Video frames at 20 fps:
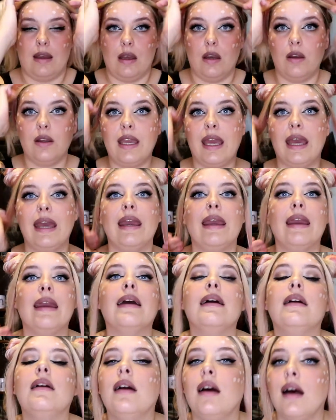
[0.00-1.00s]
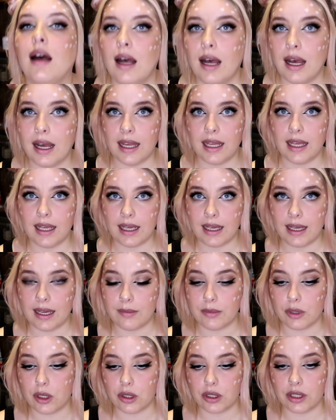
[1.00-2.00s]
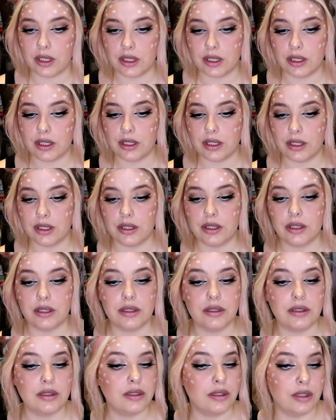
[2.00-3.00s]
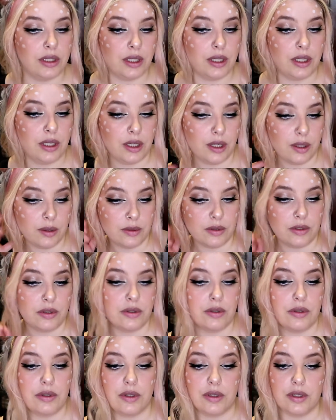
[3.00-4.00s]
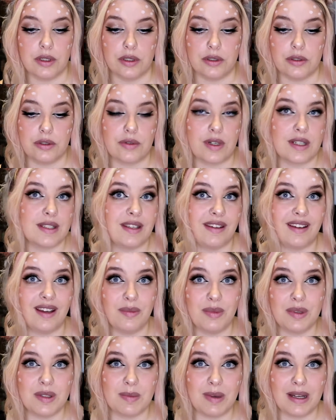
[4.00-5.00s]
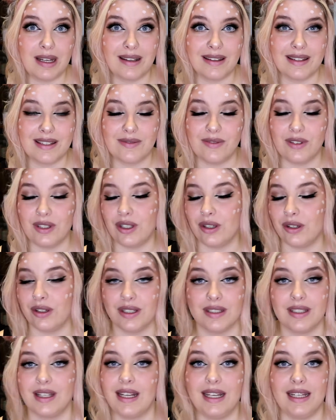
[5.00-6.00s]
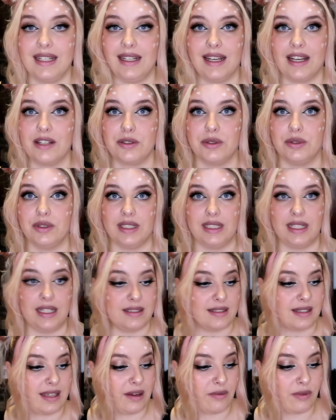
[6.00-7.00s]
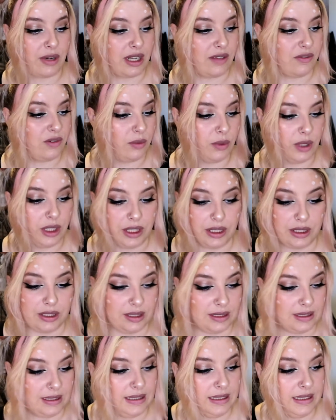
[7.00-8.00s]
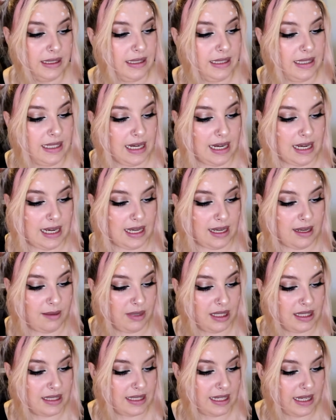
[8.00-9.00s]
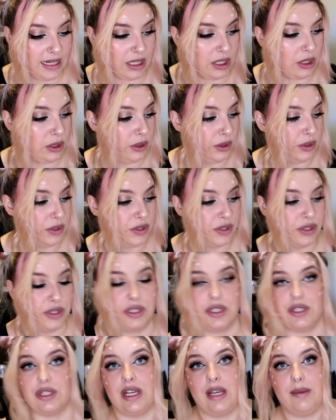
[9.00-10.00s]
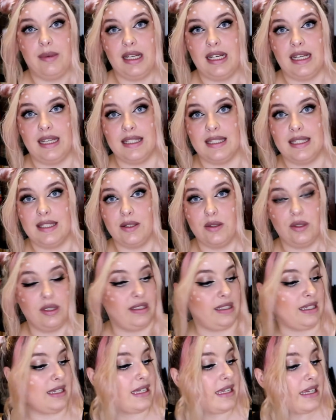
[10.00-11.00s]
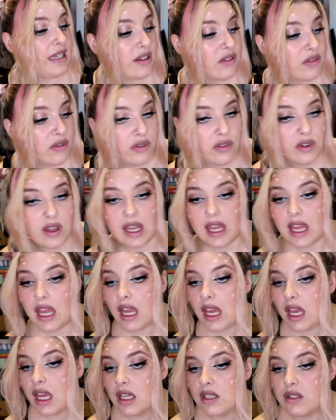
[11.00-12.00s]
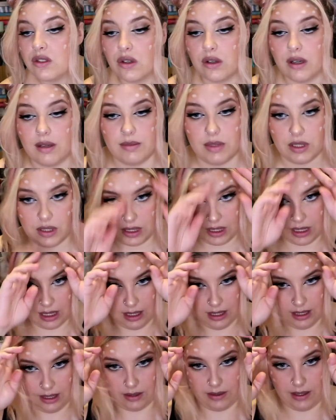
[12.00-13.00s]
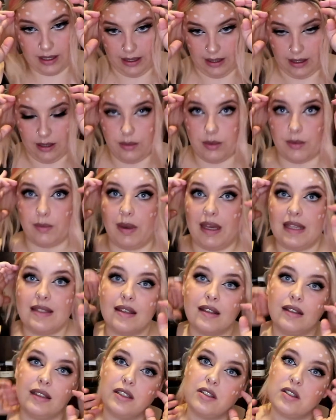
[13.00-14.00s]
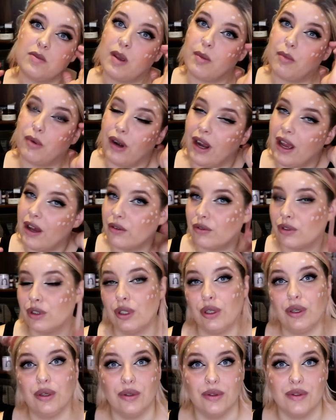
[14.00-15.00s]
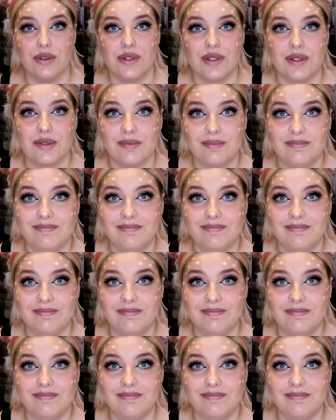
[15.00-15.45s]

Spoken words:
Okay, I am not gonna do the dressing up as part of this video because I actually need to get ready for work. It's getting close to the time I need to leave. So I'm just gonna hurry up. Basically just my brown clothes.